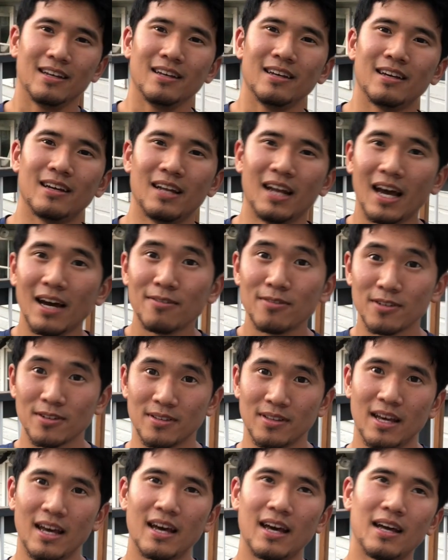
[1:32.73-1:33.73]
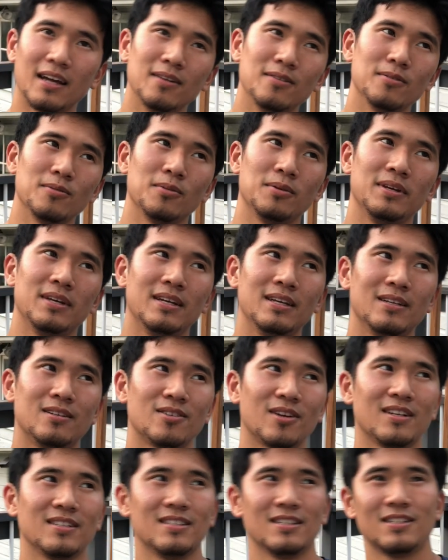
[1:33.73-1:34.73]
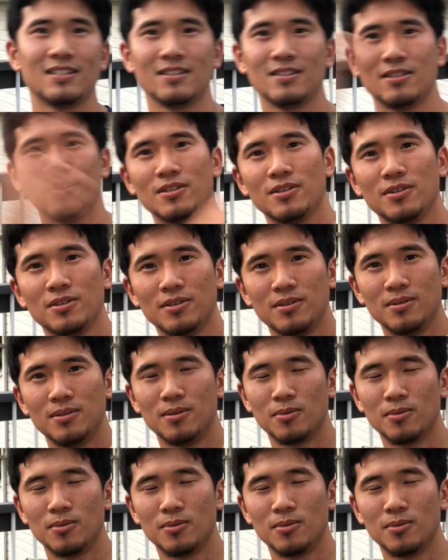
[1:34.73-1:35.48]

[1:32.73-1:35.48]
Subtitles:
And after that, we transitioned to the